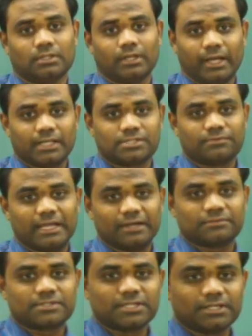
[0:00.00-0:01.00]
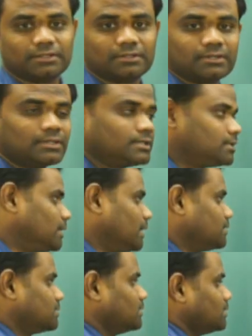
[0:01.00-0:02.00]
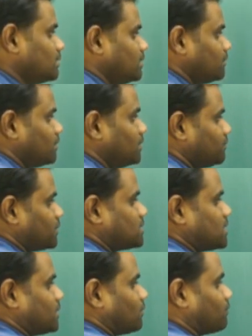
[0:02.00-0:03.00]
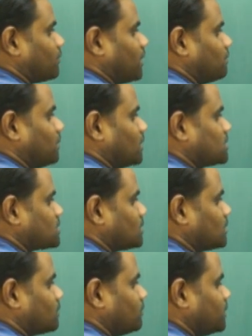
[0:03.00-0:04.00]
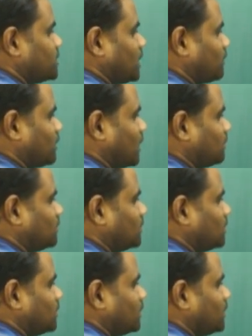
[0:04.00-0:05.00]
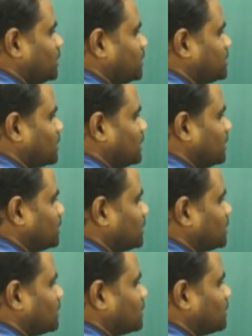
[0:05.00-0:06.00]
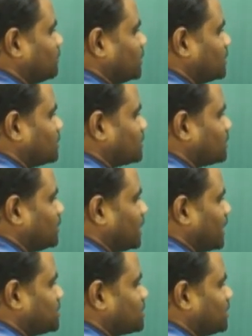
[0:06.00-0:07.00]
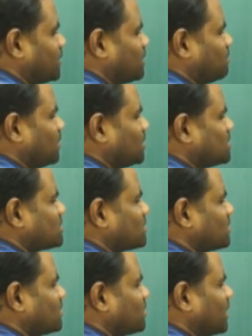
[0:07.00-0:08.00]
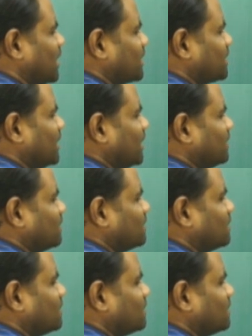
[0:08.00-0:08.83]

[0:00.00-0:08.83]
as we have seen that there were different set of numbers which have come initially with the natural numbers and then